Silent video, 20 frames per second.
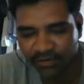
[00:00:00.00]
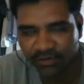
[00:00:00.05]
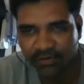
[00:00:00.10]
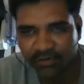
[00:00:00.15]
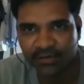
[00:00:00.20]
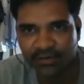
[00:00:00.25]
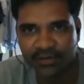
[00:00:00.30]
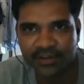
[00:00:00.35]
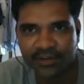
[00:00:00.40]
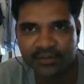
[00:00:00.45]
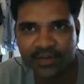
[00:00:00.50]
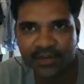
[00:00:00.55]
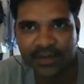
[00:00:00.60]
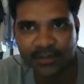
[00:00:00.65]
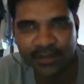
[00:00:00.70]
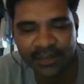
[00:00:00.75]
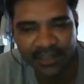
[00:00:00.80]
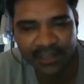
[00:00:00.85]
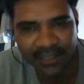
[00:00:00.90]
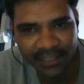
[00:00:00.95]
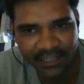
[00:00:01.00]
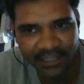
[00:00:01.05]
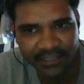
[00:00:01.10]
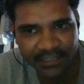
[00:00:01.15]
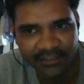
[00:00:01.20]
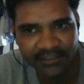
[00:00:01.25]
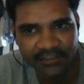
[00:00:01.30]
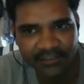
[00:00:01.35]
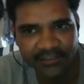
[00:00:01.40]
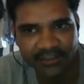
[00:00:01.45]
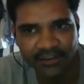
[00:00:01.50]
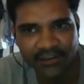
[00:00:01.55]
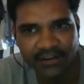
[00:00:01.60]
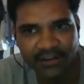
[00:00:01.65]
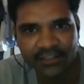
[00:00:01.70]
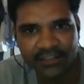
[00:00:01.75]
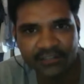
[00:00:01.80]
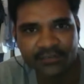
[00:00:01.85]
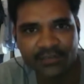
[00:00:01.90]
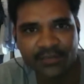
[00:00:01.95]
it may be lean, or
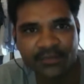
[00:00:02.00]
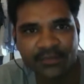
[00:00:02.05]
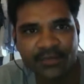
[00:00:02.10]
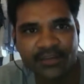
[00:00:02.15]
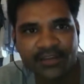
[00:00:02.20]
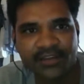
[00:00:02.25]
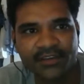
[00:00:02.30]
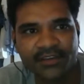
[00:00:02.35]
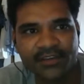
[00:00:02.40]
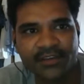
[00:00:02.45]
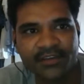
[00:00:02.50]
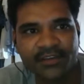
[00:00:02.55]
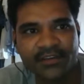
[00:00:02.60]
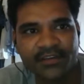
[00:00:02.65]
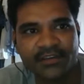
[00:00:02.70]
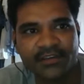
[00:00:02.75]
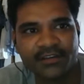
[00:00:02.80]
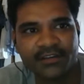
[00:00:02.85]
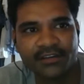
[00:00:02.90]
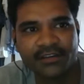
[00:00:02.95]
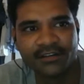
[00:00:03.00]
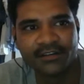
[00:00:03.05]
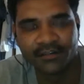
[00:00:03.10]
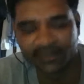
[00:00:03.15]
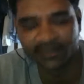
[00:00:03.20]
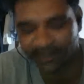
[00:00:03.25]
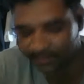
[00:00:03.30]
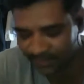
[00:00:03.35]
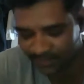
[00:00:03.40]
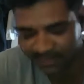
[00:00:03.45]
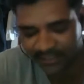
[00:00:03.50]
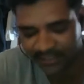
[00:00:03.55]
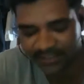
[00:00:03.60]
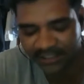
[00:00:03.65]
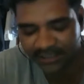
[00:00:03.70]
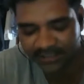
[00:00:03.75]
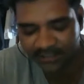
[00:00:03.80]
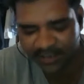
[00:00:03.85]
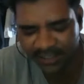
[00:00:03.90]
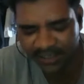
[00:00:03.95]
it may be Six
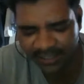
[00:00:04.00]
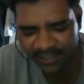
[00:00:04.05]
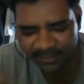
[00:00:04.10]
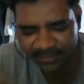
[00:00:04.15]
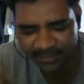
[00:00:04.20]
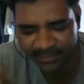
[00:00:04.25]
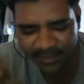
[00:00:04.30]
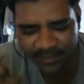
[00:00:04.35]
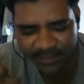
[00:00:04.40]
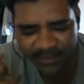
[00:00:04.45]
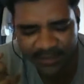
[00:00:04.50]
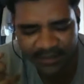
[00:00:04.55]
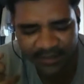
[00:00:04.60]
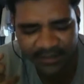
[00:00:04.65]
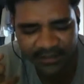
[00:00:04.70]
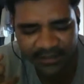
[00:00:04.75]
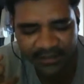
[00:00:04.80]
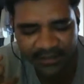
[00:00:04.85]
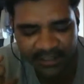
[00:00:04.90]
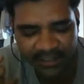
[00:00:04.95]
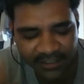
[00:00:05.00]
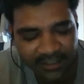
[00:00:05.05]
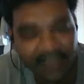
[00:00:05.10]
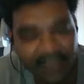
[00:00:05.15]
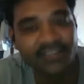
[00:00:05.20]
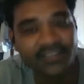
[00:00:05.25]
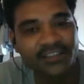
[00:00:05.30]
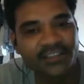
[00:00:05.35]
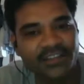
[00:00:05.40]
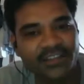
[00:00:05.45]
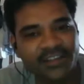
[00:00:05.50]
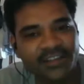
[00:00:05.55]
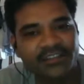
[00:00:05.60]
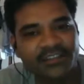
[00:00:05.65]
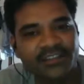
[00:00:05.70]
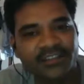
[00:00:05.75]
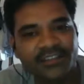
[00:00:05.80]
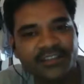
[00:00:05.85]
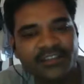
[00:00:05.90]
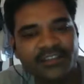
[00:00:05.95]
Sigma, or it may be industrial,
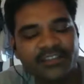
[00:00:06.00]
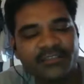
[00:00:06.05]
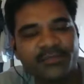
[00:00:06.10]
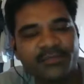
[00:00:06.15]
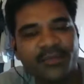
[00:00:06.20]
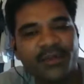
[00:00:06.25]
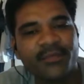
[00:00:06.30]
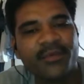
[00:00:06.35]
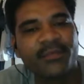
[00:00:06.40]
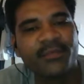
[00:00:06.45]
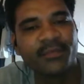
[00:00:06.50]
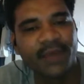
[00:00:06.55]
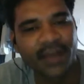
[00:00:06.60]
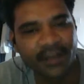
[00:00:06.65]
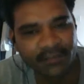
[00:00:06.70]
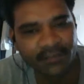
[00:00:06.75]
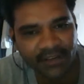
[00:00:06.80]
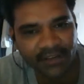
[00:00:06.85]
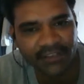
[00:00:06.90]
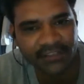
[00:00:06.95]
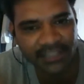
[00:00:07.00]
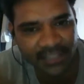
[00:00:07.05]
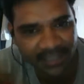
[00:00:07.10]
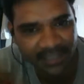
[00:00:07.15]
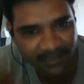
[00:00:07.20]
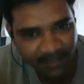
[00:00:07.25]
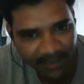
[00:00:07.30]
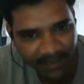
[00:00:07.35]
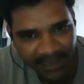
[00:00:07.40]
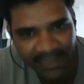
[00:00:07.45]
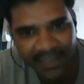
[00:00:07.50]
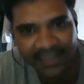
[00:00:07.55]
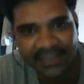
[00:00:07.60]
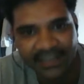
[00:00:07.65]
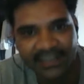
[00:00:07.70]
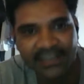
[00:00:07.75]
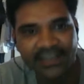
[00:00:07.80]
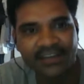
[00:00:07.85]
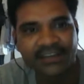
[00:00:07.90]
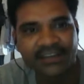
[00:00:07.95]
it may be manufacturing,
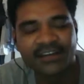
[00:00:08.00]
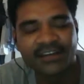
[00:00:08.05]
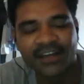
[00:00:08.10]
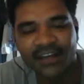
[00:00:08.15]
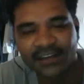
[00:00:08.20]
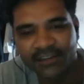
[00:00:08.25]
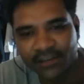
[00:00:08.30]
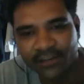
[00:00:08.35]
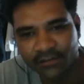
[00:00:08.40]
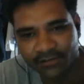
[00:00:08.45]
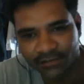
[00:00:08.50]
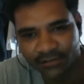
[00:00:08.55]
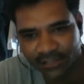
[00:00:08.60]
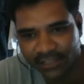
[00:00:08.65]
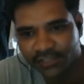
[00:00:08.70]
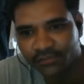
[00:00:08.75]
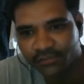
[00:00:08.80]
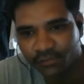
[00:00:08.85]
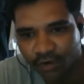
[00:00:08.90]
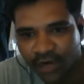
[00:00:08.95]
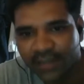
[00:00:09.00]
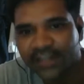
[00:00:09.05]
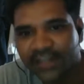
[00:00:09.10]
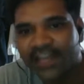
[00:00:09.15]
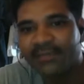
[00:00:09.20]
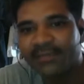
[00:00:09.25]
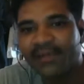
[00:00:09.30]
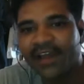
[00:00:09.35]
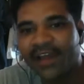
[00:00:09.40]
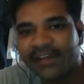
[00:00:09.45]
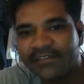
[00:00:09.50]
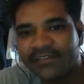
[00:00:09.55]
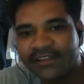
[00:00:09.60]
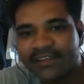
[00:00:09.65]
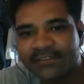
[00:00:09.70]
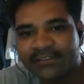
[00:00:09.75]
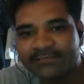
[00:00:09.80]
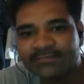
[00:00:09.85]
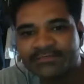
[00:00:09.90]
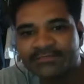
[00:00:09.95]
mechanical kind of skills. What I am having,
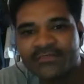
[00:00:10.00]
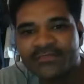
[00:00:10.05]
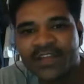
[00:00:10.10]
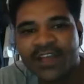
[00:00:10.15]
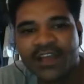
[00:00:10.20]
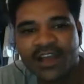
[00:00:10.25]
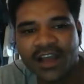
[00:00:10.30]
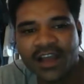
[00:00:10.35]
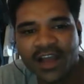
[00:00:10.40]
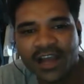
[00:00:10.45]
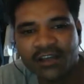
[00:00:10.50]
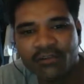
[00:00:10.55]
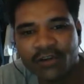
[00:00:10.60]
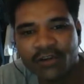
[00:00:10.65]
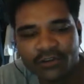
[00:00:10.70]
I want